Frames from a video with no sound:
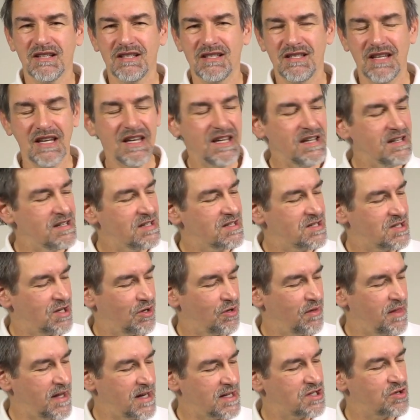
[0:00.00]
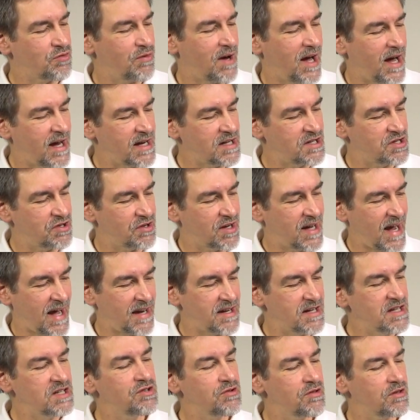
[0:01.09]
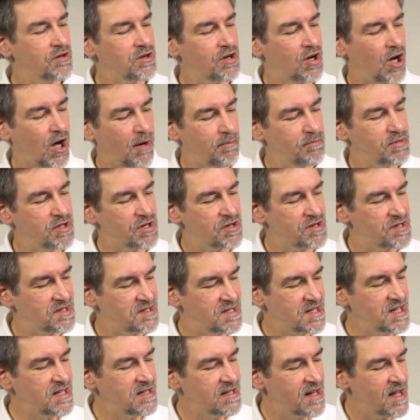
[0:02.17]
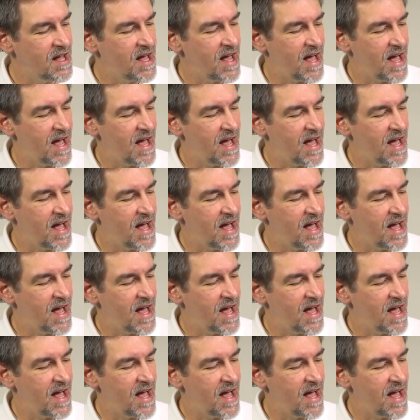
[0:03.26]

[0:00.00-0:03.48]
scene, so they try to get into the copter scene,